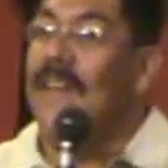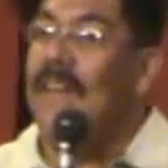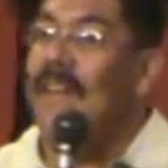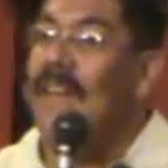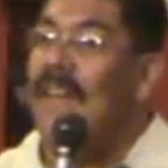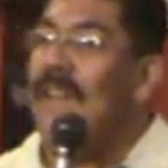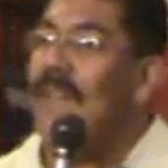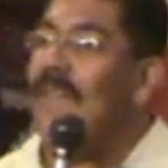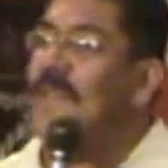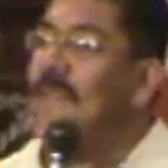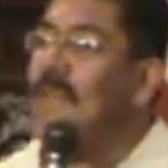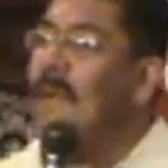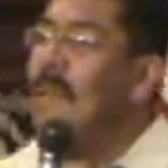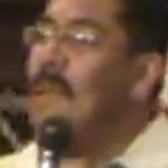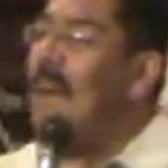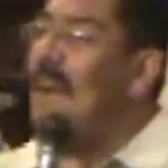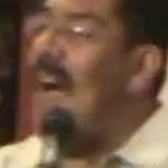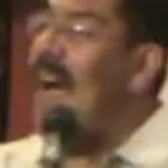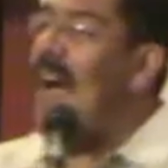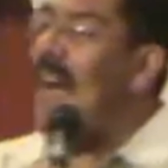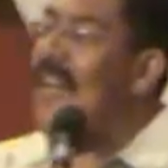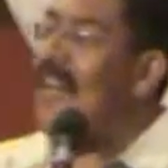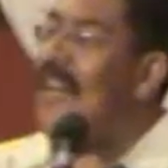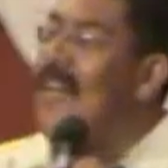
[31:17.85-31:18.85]
And if some
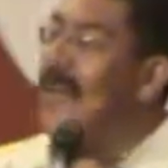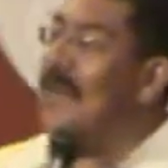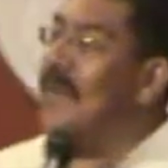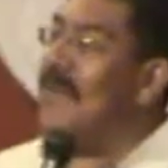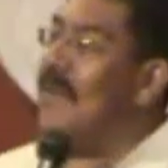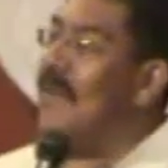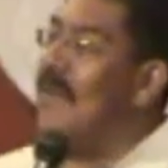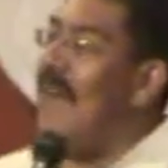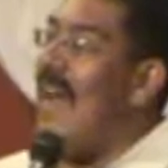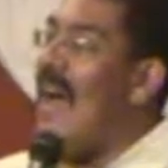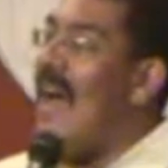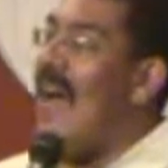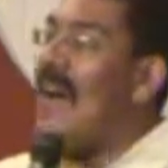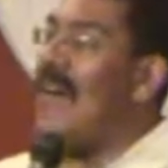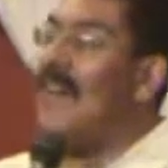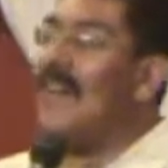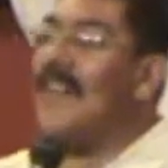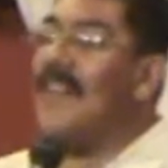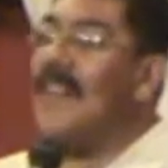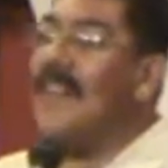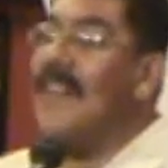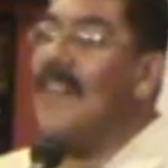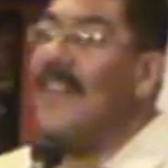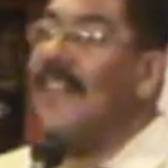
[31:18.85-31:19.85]
guy comes
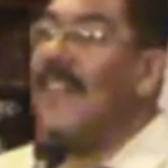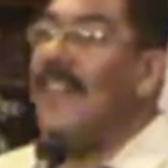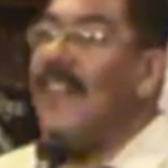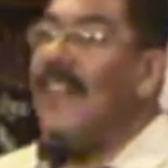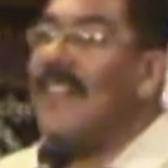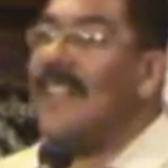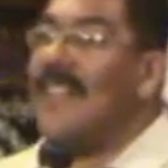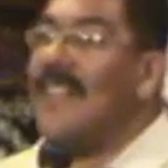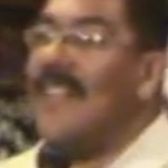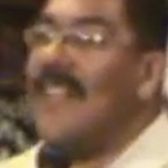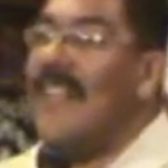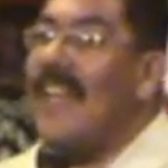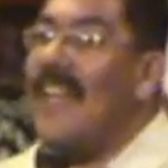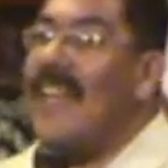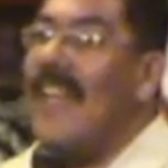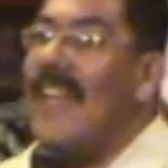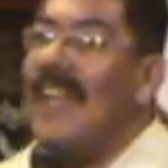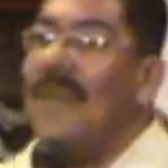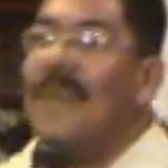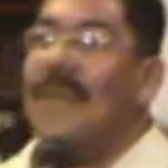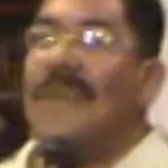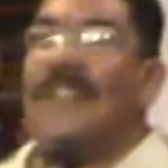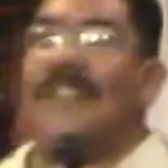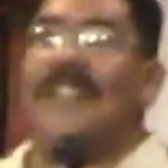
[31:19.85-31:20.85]
around and says like,
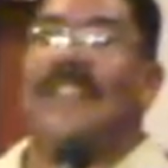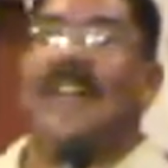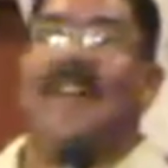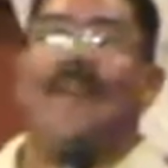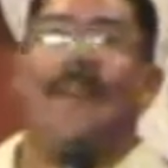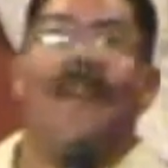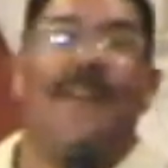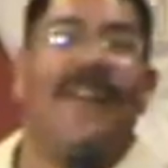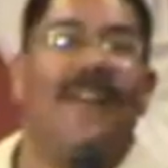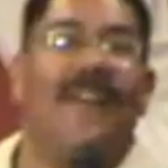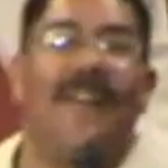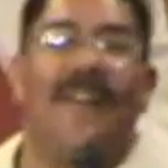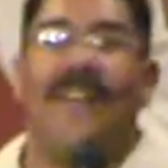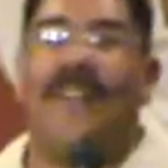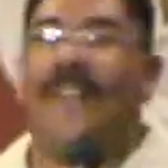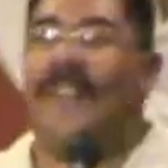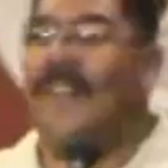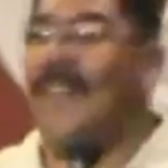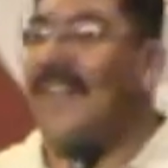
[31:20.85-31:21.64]
hey, what's up, girl?